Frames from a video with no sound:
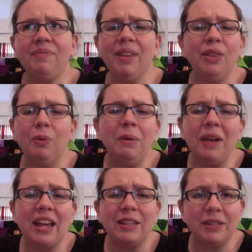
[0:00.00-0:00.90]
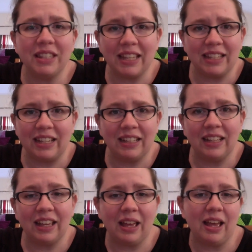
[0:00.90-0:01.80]
The way my husband says it,
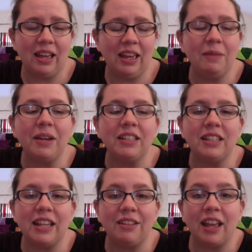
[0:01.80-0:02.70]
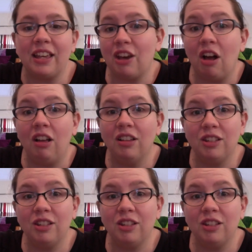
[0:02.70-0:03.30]
he makes it sound like y'all,